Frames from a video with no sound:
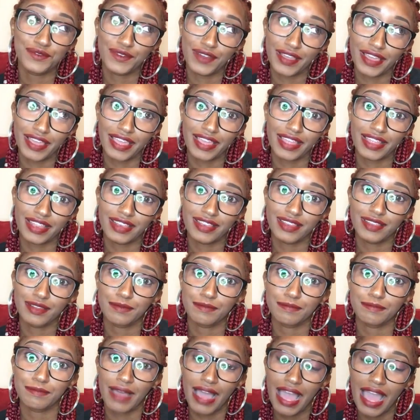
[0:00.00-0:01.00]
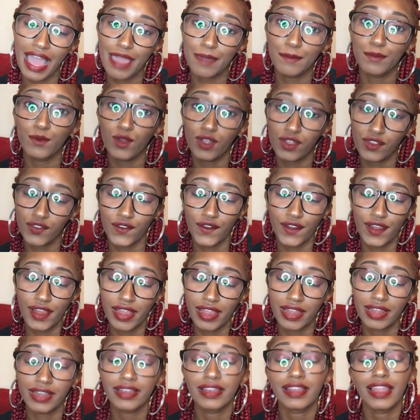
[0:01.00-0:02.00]
when my
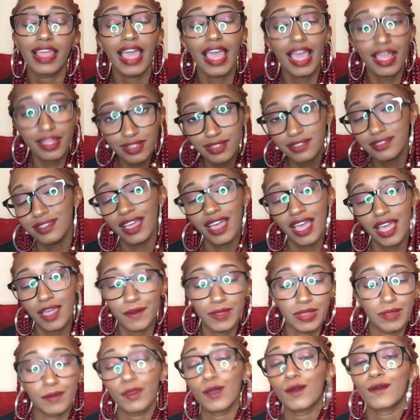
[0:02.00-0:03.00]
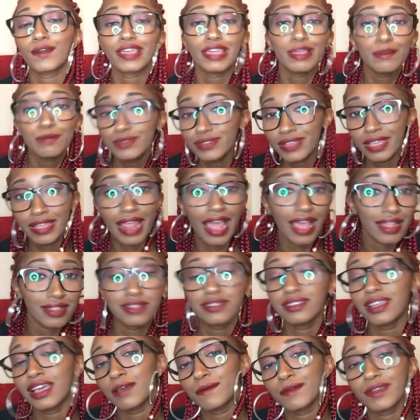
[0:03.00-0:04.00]
boyfriend at the time, and I'm gonna keep saying at
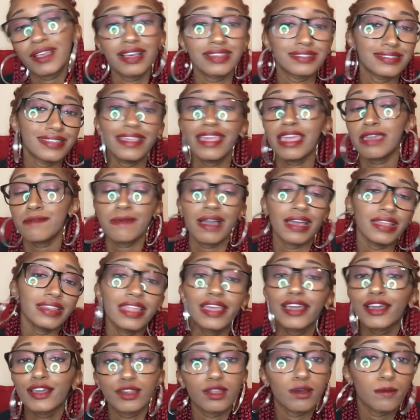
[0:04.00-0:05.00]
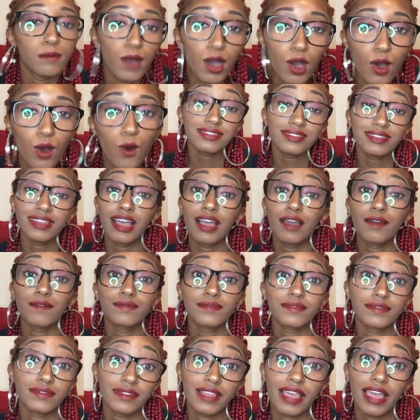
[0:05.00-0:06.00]
the time because he ain't my nigga no more. The time
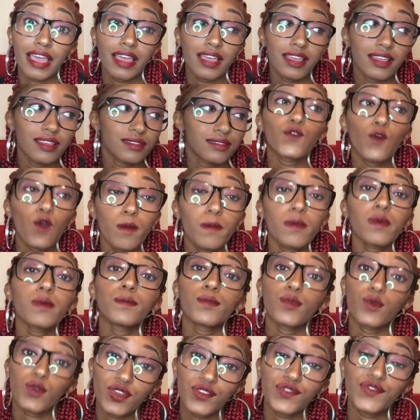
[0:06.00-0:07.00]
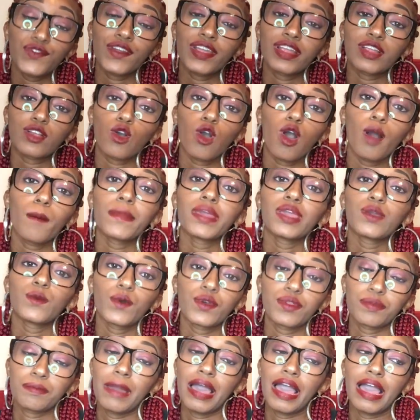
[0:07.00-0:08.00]
that former boyfriend caught me
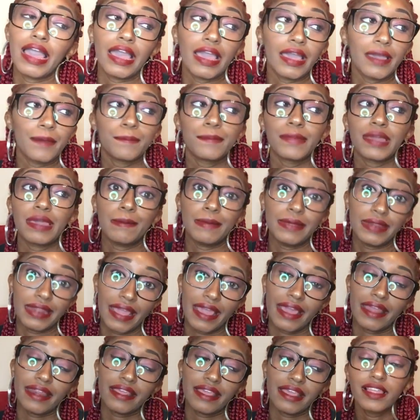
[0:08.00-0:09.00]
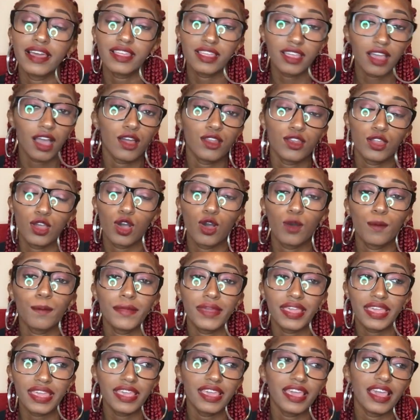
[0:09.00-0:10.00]
with my baby daddy. Let y'all know,
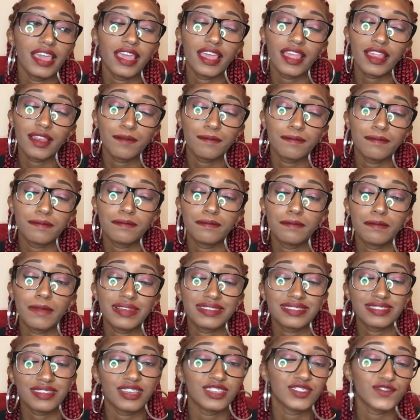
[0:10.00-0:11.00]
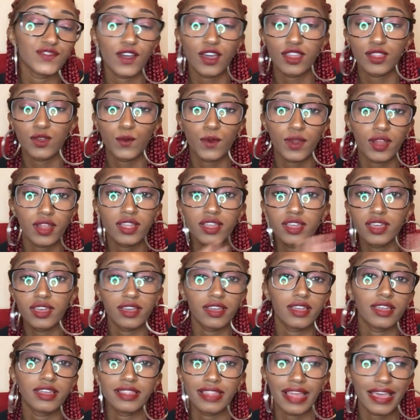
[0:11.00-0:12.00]
me and my son's father, we're
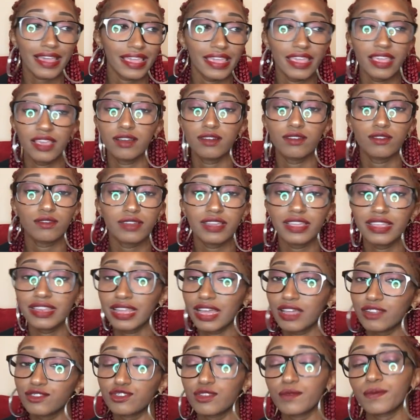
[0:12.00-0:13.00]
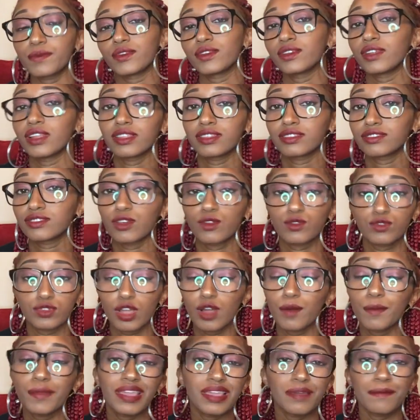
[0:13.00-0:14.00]
good. Like, he not tripping on us. So
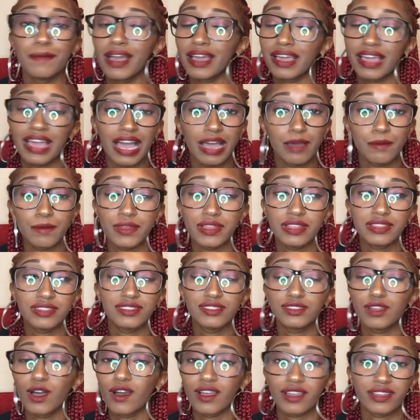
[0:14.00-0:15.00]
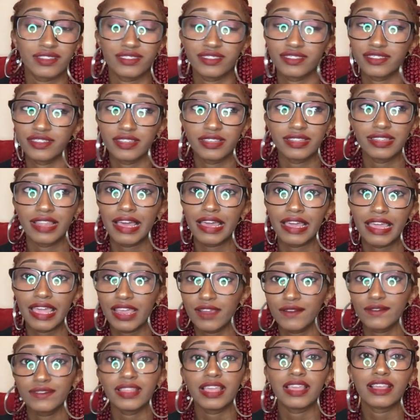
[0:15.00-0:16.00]
don't be in my comments talking shit. Like,
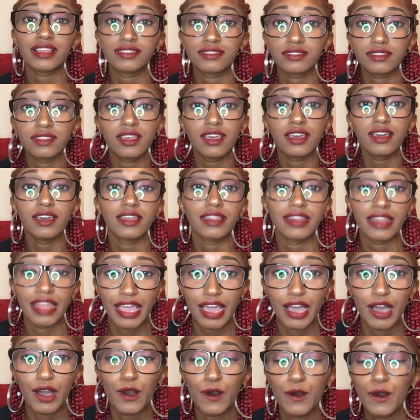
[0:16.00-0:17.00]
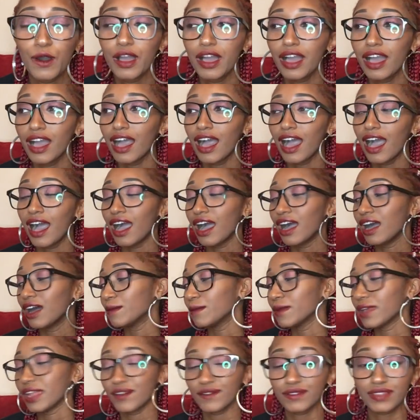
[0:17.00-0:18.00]
everything is good now.
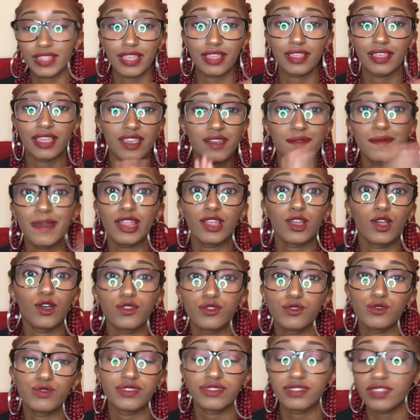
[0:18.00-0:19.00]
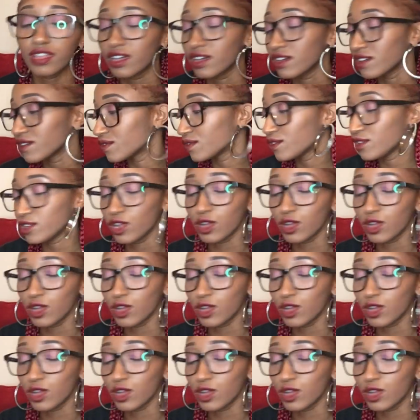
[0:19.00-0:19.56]
Everybody go through stuff, you